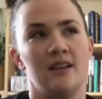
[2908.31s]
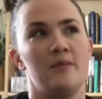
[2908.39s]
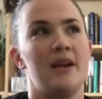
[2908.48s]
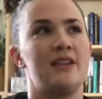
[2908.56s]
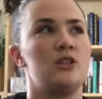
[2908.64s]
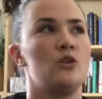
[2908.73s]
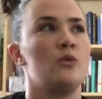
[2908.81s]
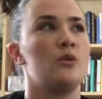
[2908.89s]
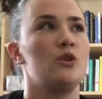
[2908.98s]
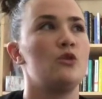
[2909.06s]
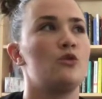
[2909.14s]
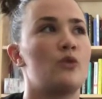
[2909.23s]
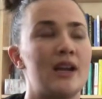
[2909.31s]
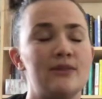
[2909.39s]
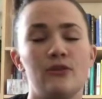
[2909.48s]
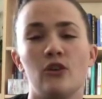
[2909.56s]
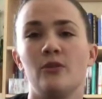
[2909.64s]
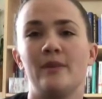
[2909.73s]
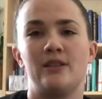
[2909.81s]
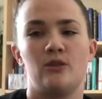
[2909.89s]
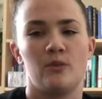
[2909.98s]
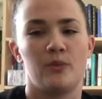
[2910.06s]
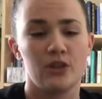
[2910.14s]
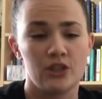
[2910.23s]
It makes you grateful, it makes you
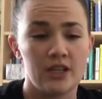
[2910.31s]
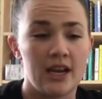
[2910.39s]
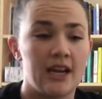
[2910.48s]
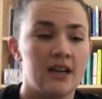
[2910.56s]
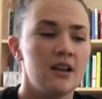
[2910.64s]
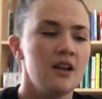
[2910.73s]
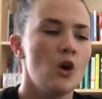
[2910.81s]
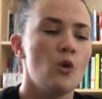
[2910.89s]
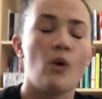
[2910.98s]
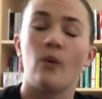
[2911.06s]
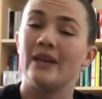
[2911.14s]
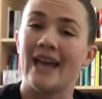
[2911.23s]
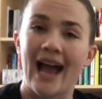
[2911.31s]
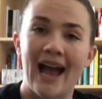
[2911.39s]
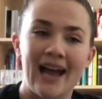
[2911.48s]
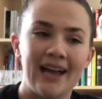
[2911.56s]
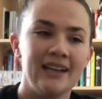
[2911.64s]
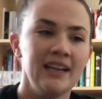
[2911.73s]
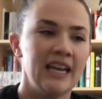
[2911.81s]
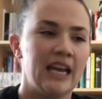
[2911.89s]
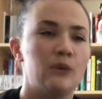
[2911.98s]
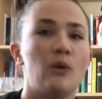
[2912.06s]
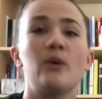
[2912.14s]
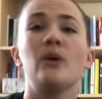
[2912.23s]
appreciate what we had
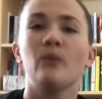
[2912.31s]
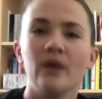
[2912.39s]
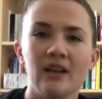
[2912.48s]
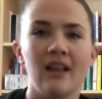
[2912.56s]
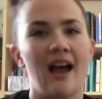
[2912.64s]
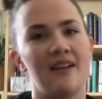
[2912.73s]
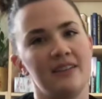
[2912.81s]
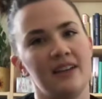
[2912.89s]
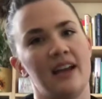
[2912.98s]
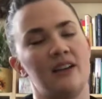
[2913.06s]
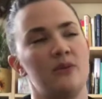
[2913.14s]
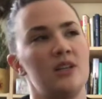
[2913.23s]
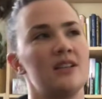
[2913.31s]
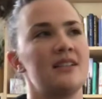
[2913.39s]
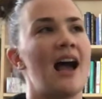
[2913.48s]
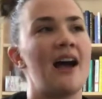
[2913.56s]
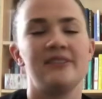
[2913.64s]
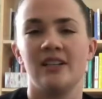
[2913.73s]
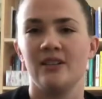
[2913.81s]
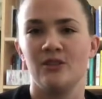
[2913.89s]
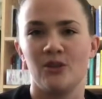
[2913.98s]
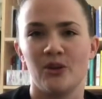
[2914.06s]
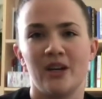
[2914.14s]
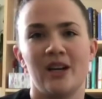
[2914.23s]
and what we will have again. We just have to
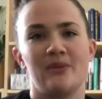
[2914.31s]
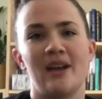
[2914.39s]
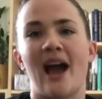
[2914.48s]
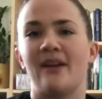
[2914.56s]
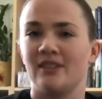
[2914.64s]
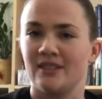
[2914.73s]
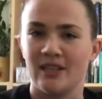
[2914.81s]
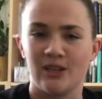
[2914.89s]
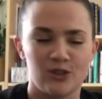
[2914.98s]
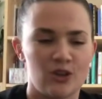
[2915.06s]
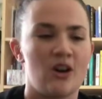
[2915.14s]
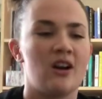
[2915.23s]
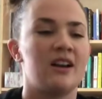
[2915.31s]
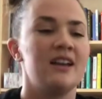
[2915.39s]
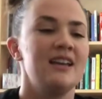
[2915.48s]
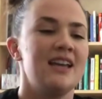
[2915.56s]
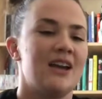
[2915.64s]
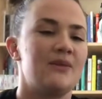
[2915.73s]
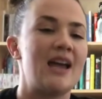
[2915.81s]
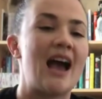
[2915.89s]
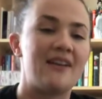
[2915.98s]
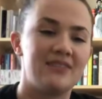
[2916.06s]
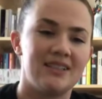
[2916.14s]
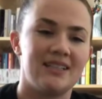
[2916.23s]
endure it, and we have to stay strong, and we
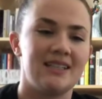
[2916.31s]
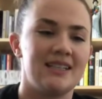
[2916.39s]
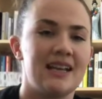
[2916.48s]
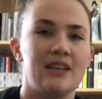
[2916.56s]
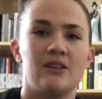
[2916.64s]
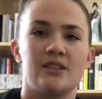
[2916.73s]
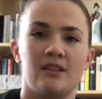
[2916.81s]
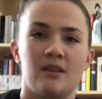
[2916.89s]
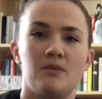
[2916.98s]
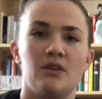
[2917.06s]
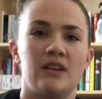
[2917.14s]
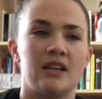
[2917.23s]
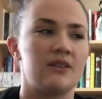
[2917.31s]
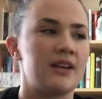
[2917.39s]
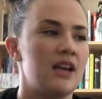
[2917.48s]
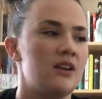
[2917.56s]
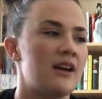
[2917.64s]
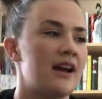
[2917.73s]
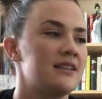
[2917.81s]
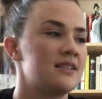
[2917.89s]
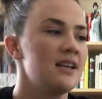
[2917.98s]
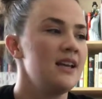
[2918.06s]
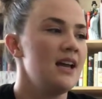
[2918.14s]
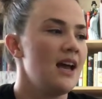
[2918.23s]
have to stay together as a community, okay, you guys?
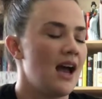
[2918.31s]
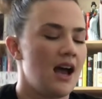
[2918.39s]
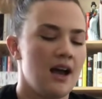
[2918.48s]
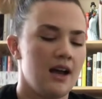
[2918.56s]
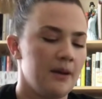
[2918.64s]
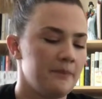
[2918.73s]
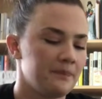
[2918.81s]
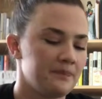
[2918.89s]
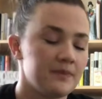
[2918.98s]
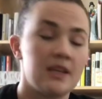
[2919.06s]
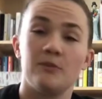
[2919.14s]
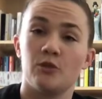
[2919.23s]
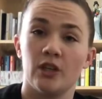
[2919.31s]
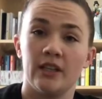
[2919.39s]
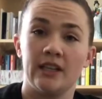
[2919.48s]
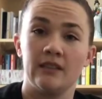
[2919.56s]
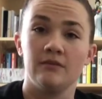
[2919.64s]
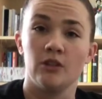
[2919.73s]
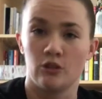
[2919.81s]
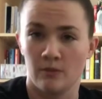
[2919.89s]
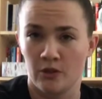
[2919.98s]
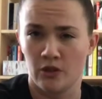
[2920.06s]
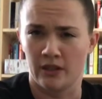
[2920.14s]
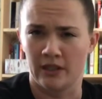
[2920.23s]
Keep drilling. You should
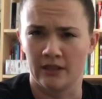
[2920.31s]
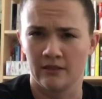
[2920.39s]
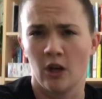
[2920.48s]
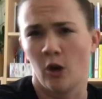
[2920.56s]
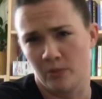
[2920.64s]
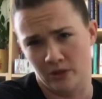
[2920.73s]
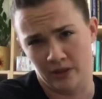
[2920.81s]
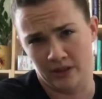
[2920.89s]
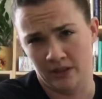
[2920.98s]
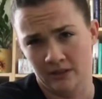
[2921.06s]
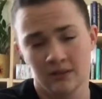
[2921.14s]
be drilling. I hope you're drilling.